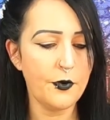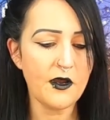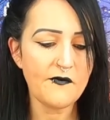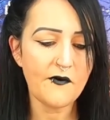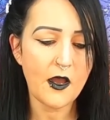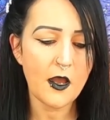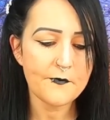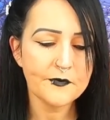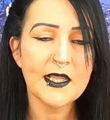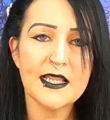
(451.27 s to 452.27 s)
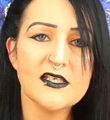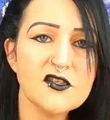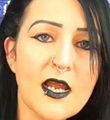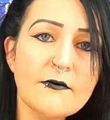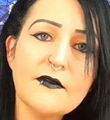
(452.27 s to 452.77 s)
But I thought, let's
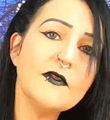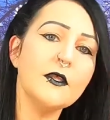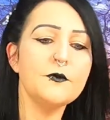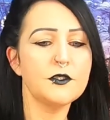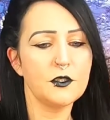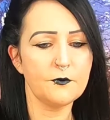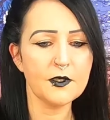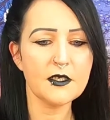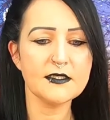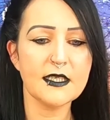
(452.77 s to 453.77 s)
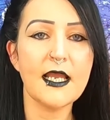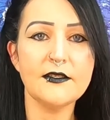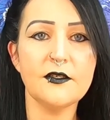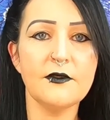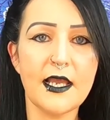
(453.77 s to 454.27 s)
try Revolution, because I
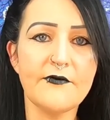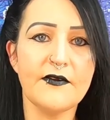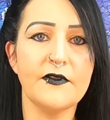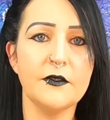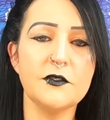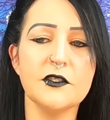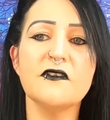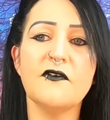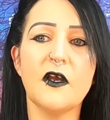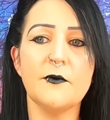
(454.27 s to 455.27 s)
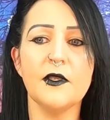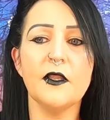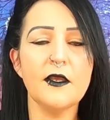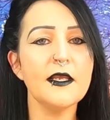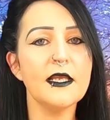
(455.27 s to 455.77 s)
do like Revolution's
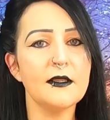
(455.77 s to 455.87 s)
formula.